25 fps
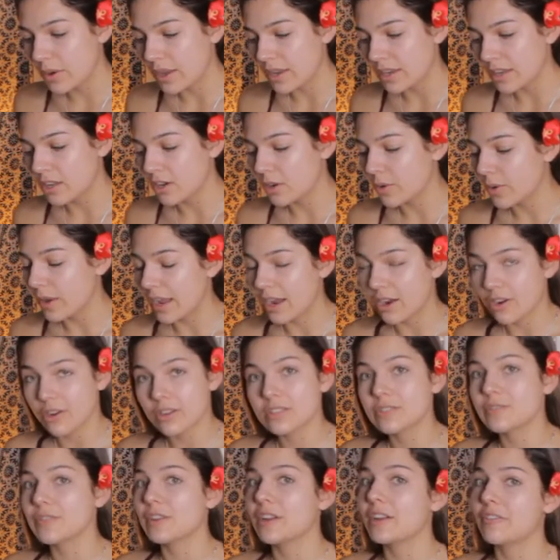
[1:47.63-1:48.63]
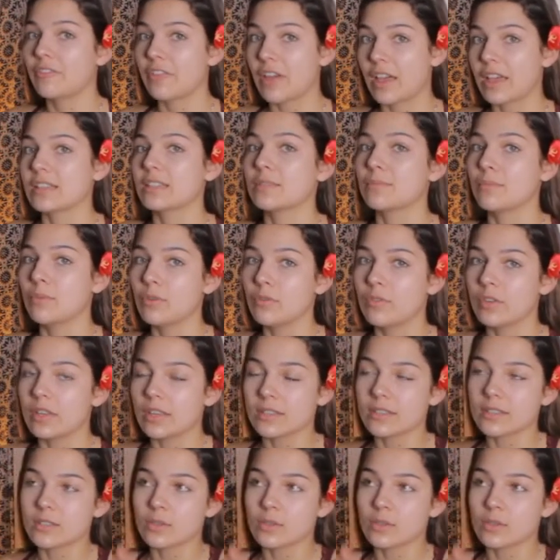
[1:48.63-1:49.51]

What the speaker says: And you know, air is very fast moving.